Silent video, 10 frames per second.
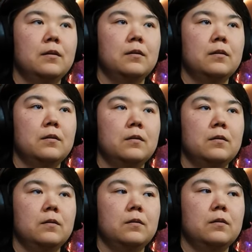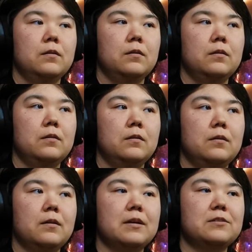
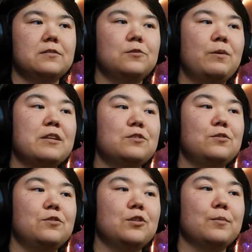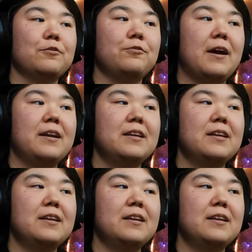so this is when the two of them are fighting.